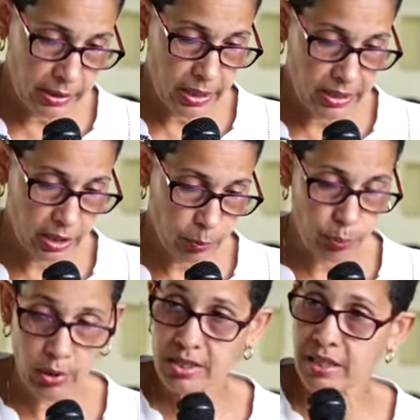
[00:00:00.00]
is in
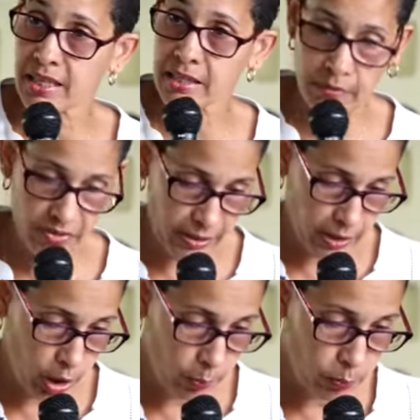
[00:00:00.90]
the process of
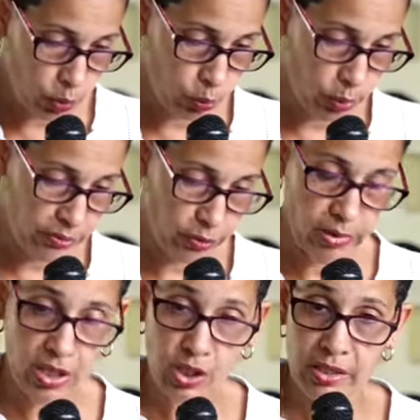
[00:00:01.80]
setting up 2
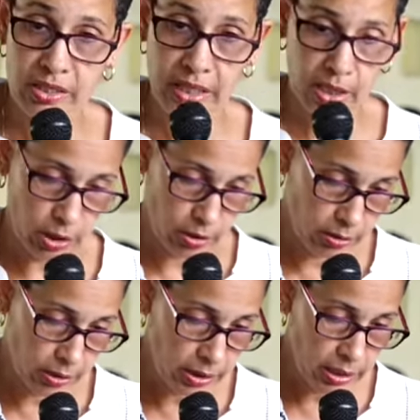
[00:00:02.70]
information
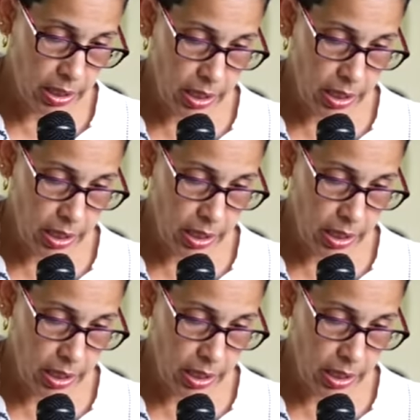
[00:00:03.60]
sessions